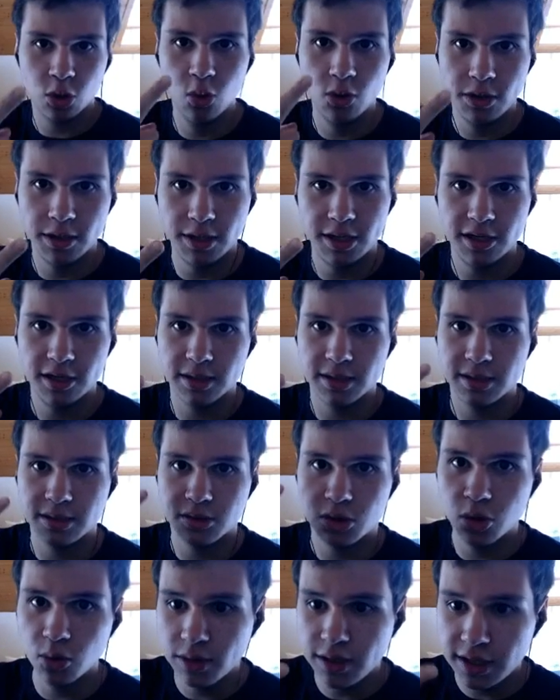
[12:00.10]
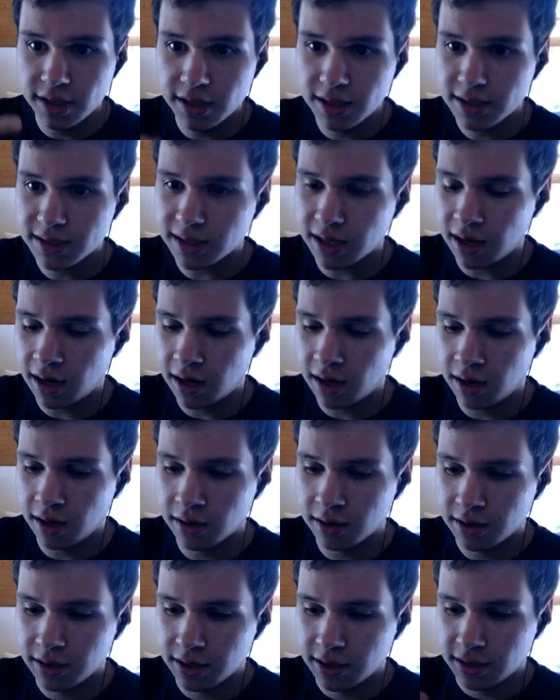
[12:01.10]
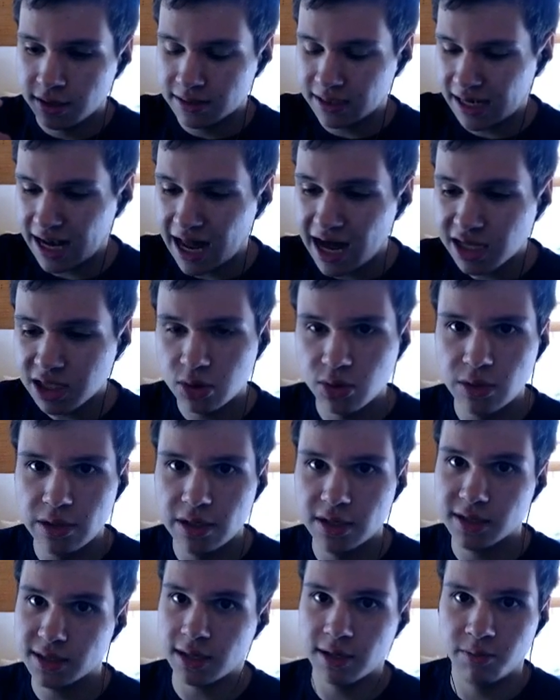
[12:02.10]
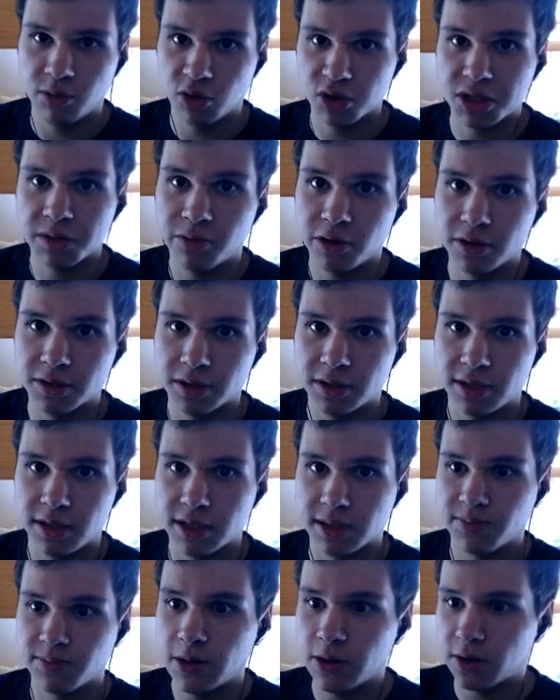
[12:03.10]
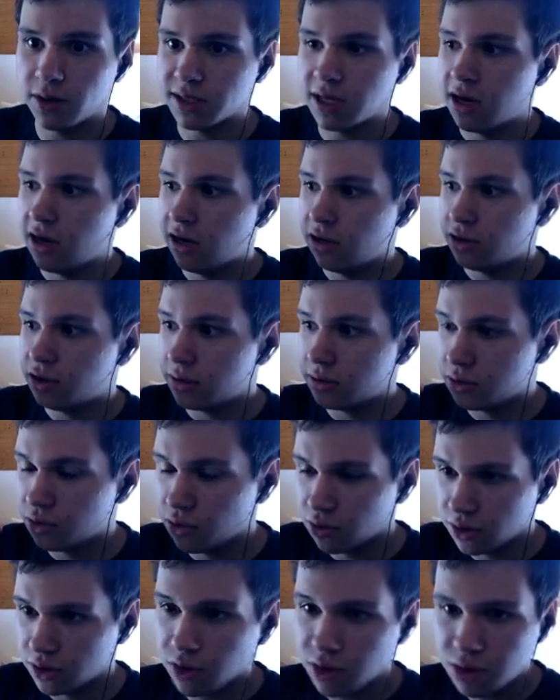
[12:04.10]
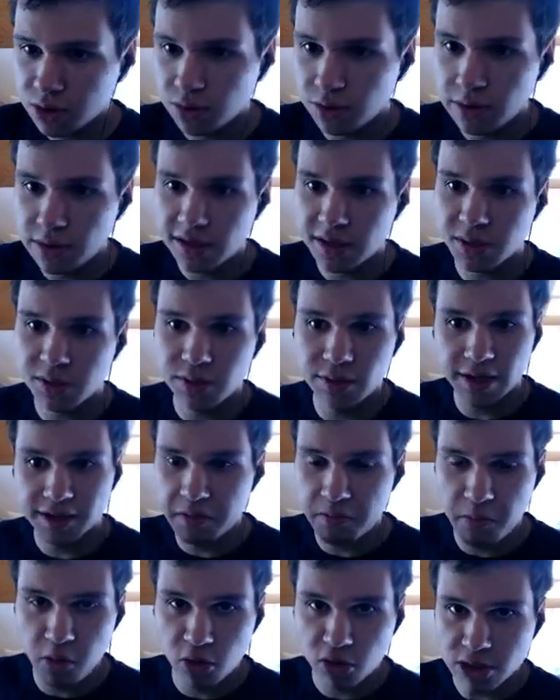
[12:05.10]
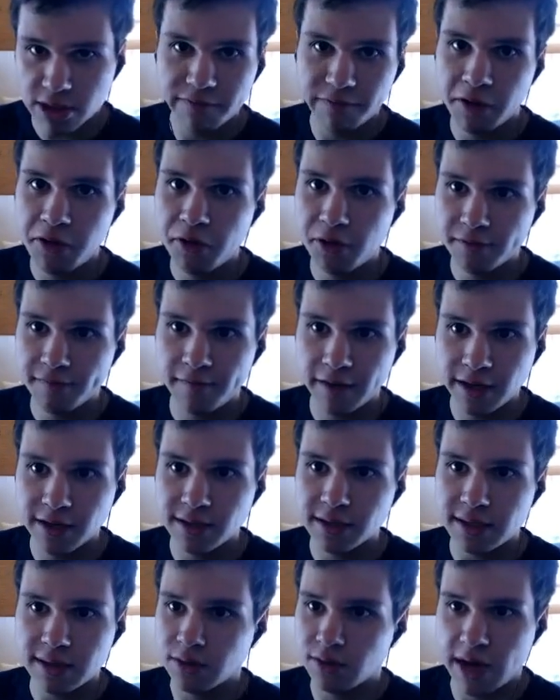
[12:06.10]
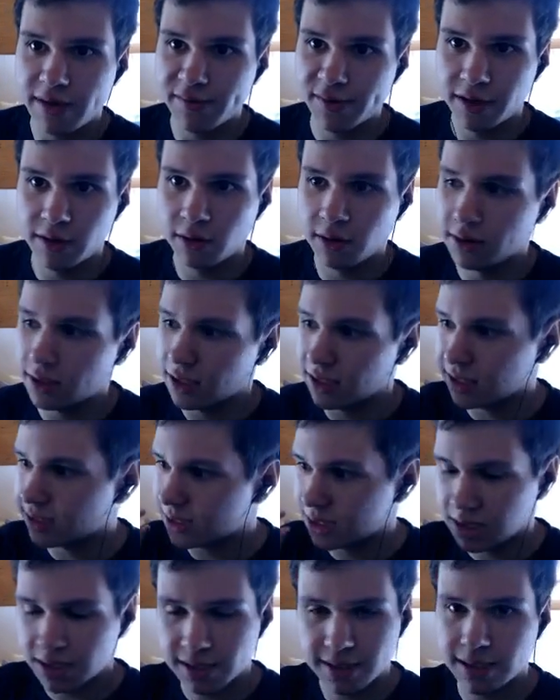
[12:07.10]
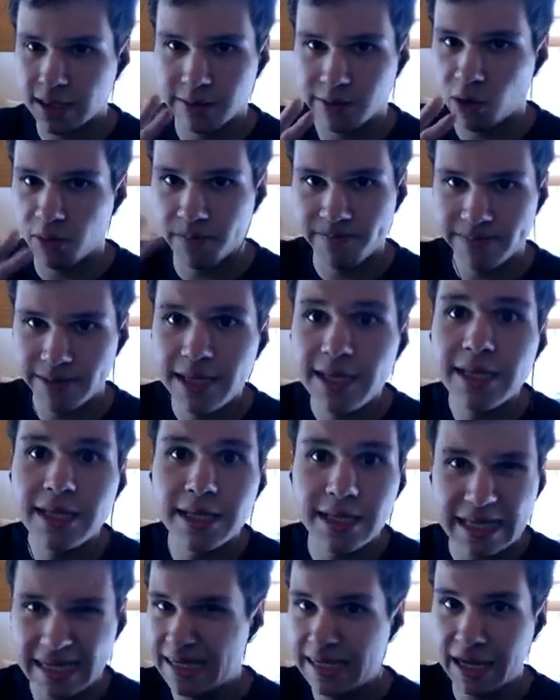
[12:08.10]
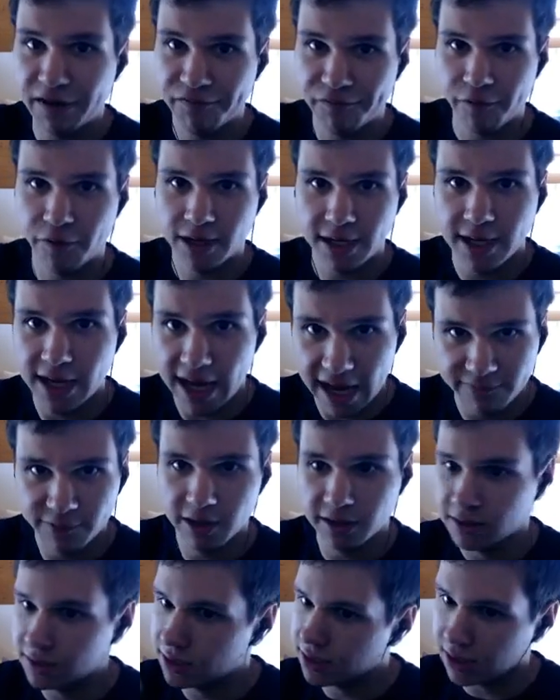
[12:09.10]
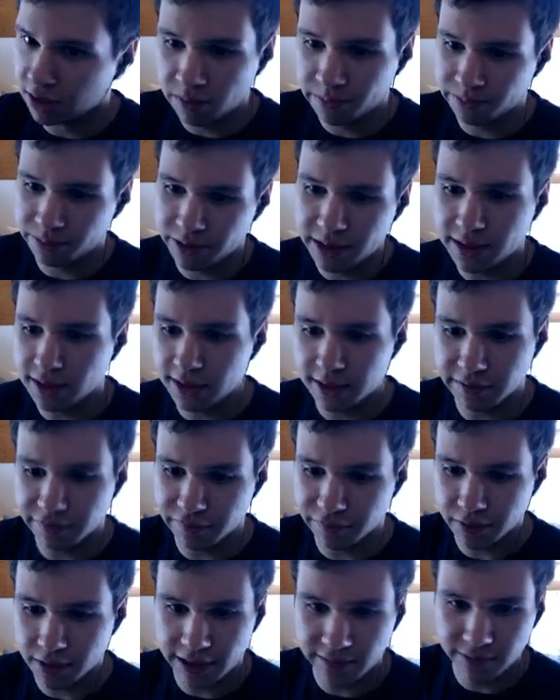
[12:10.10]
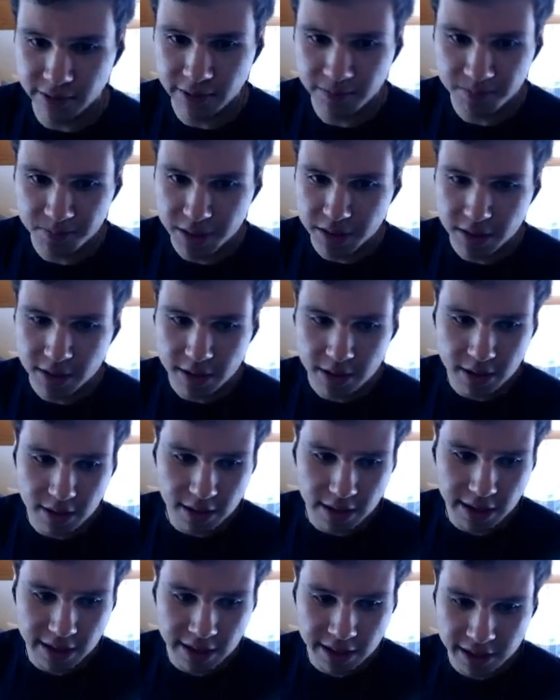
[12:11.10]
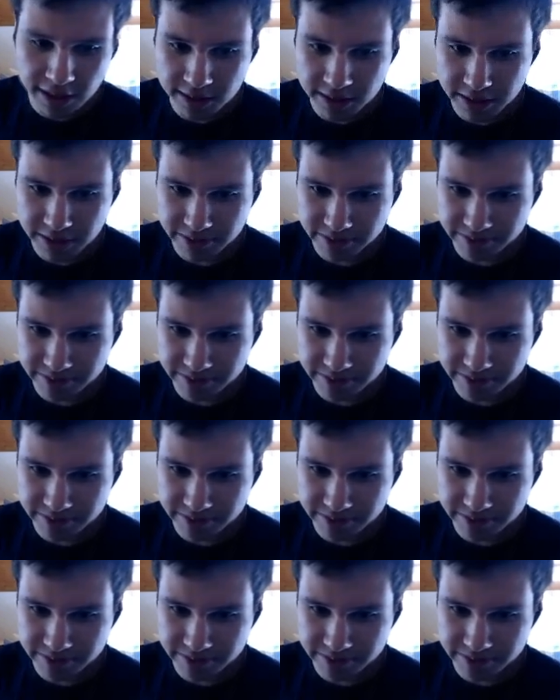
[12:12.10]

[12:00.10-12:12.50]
years. Two years are the last two years are the most important years because during those two years you get the most difficult things you ever learned. Like it's just a completely different level. It's a completely different level, and